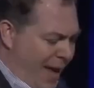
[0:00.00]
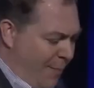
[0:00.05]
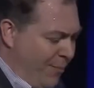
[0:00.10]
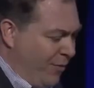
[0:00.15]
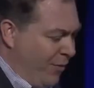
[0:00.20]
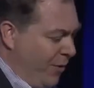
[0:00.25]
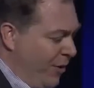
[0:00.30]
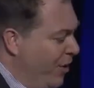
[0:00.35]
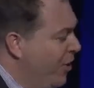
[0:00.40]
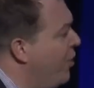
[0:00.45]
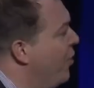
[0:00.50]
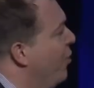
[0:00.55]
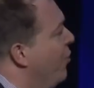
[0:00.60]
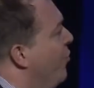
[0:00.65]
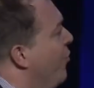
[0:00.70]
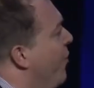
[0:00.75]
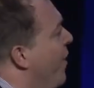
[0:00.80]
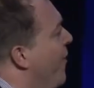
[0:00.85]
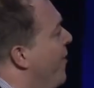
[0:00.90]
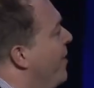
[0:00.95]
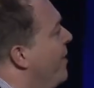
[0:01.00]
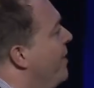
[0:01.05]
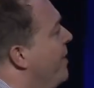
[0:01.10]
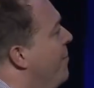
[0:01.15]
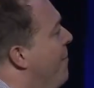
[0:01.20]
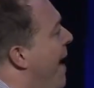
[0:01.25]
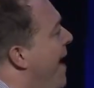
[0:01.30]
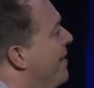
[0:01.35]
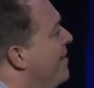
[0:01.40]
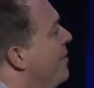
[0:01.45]
absolutely huge, very
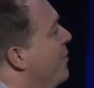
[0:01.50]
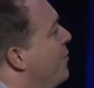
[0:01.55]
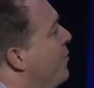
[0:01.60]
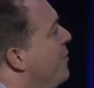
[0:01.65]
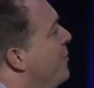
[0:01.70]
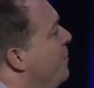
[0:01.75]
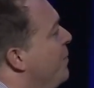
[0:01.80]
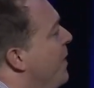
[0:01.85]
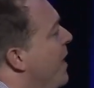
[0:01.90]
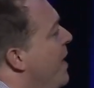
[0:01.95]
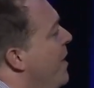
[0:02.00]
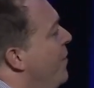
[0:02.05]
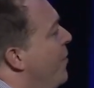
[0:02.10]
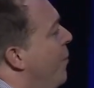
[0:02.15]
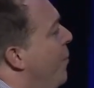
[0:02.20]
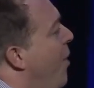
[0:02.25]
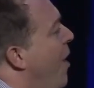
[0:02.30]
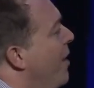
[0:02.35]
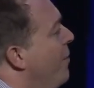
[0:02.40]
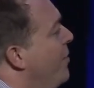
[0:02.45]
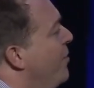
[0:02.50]
massive. The bottom